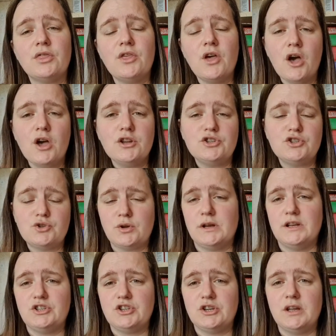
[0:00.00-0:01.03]
third
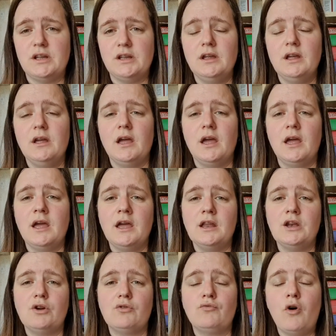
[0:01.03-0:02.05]
trilogy
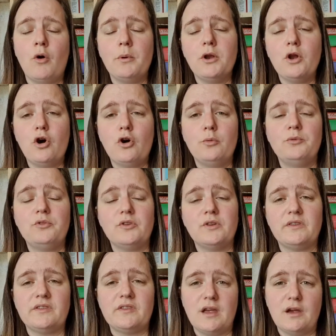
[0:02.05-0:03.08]
in Robin Hobb's
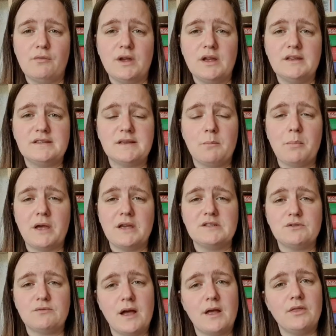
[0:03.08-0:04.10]
series
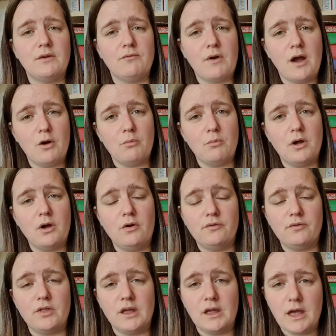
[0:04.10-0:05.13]
based around the realm
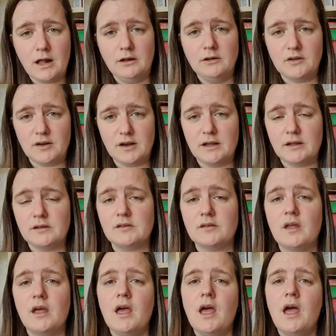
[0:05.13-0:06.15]
of the Elderlings.
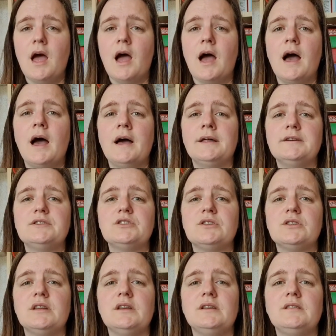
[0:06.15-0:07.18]
And
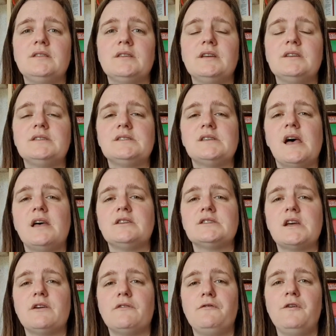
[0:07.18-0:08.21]
this is
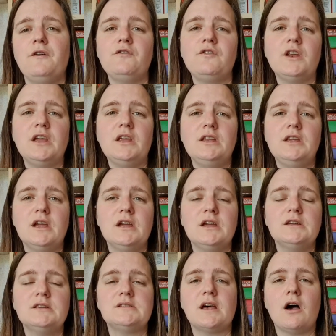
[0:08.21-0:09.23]
set 15
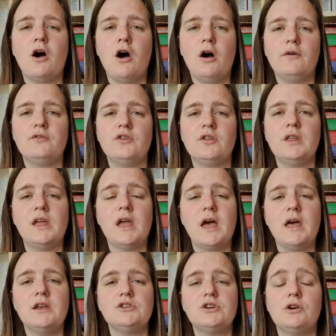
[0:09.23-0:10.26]
years after the
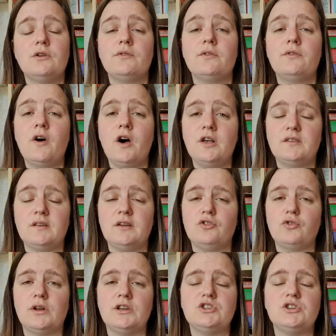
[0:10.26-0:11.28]
end of the Farseer
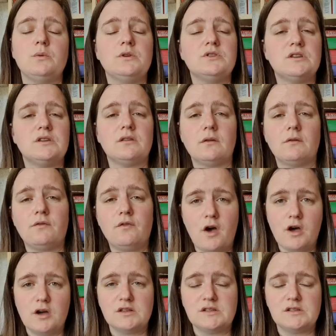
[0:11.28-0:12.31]
trilogy, which is the
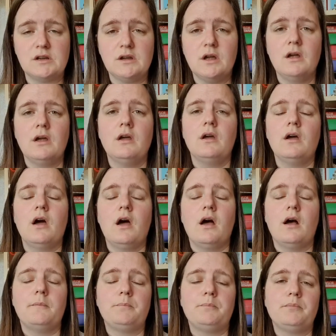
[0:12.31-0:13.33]
first
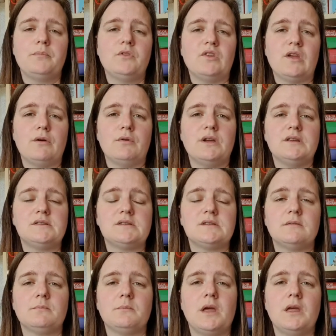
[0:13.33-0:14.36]
uh,
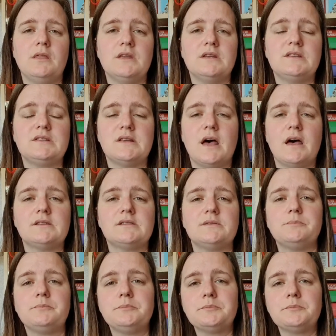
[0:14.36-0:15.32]
series in this set.